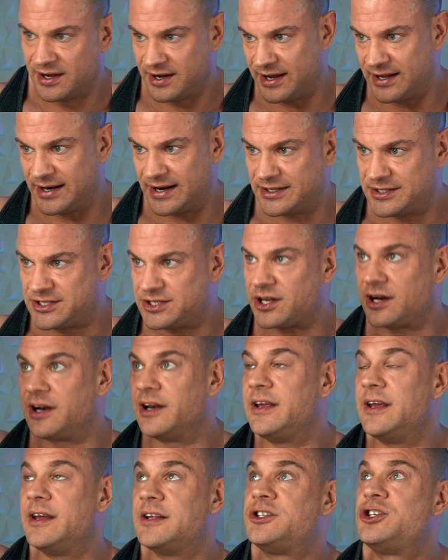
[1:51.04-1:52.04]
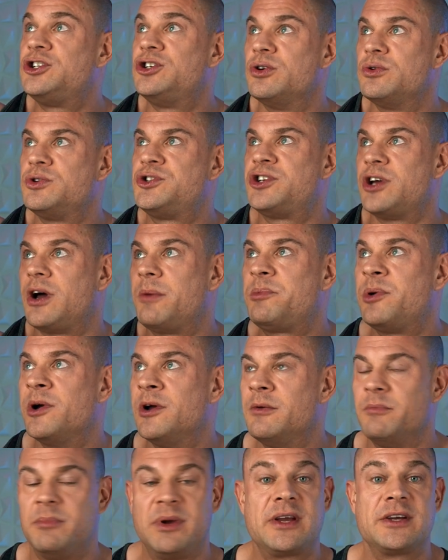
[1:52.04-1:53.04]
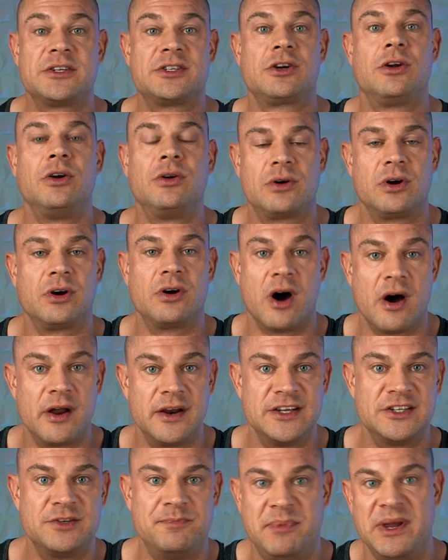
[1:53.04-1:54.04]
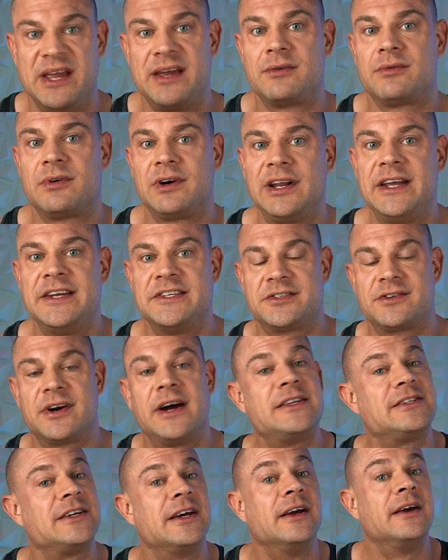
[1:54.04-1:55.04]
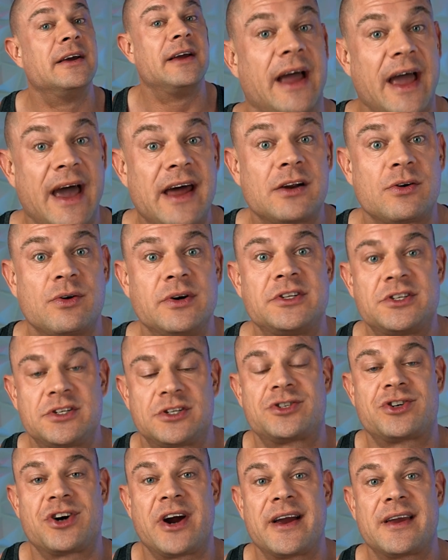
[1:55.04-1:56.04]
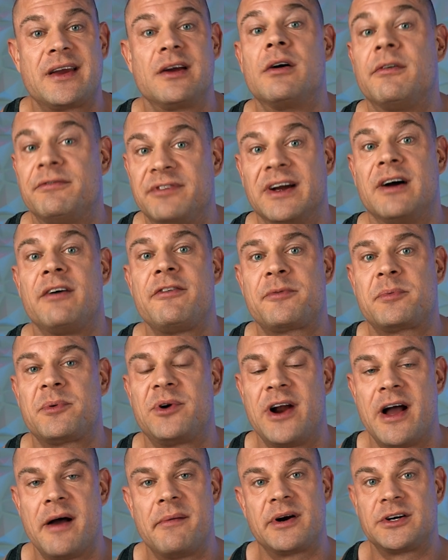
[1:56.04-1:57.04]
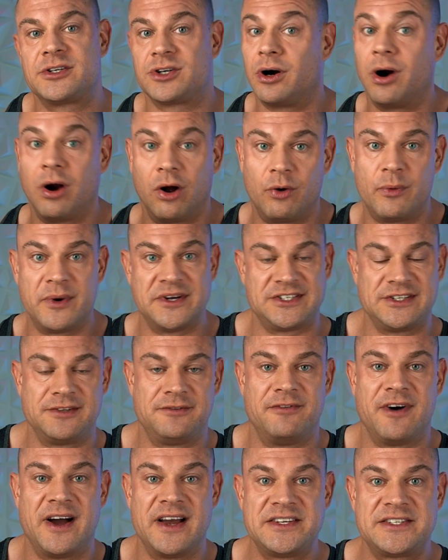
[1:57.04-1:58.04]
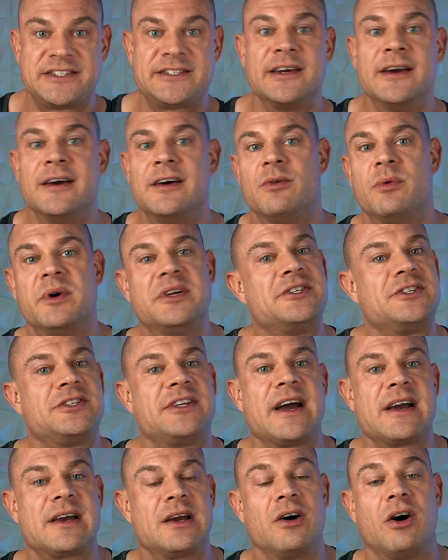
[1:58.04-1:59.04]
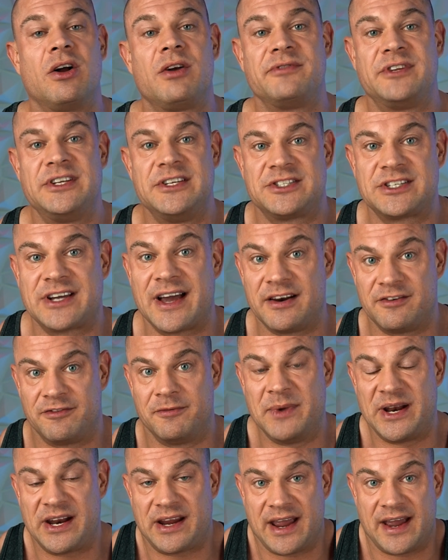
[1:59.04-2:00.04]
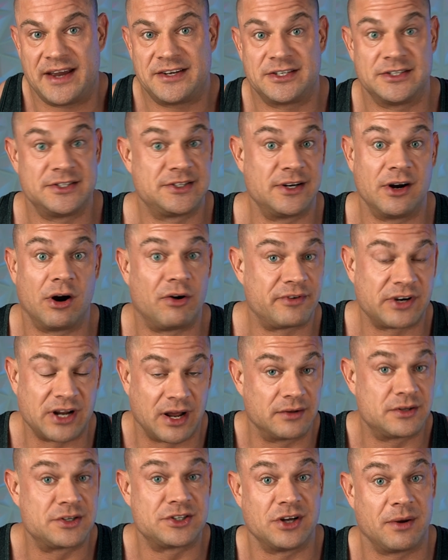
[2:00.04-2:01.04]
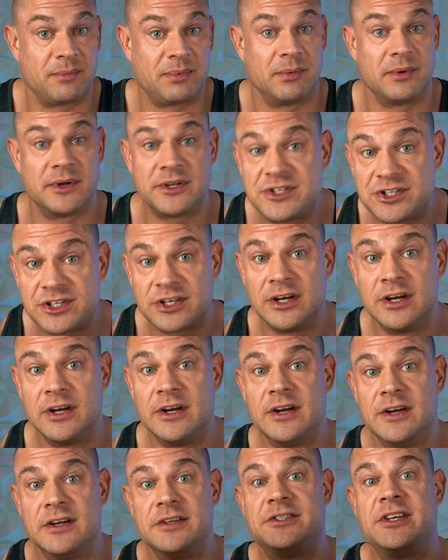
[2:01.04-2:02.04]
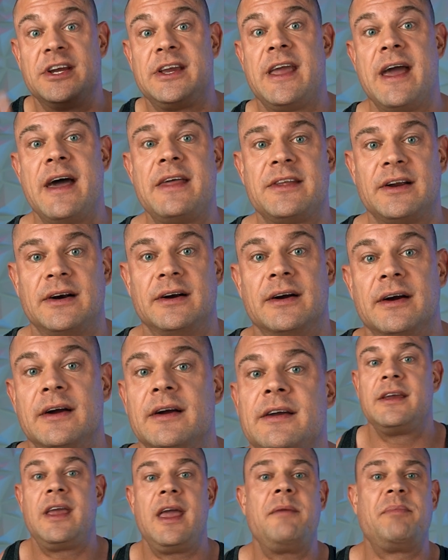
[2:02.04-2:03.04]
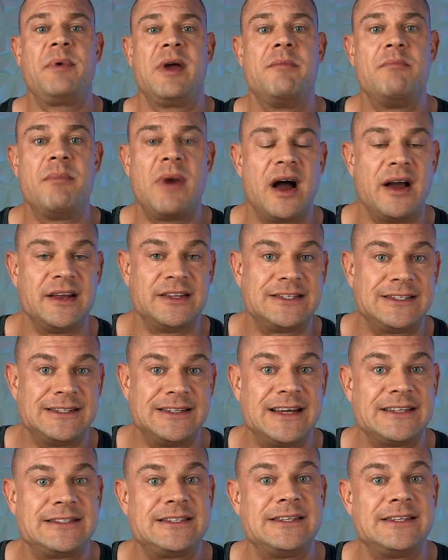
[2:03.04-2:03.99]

and then suddenly it shoots up because glucagon is being released, right? Adequate tracking of your health parameters are always advised when stacking all of these kind of medications and over-the-counter supplements together. Keep in mind that